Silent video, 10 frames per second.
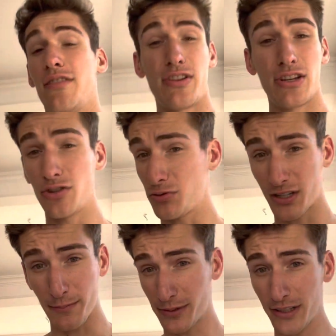then you
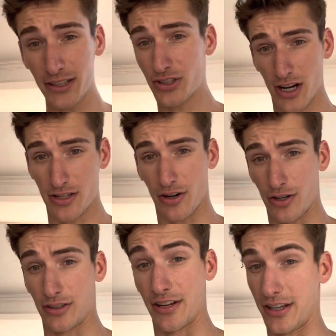completely change how
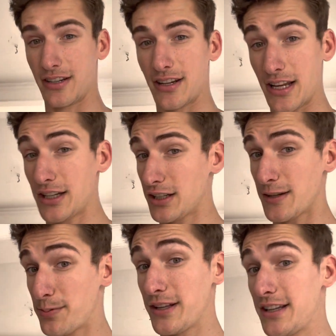you're living. Like,
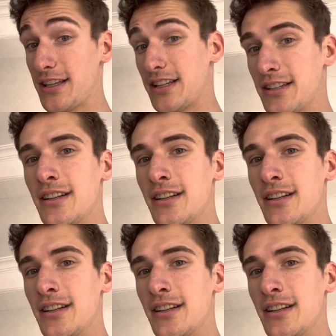completely.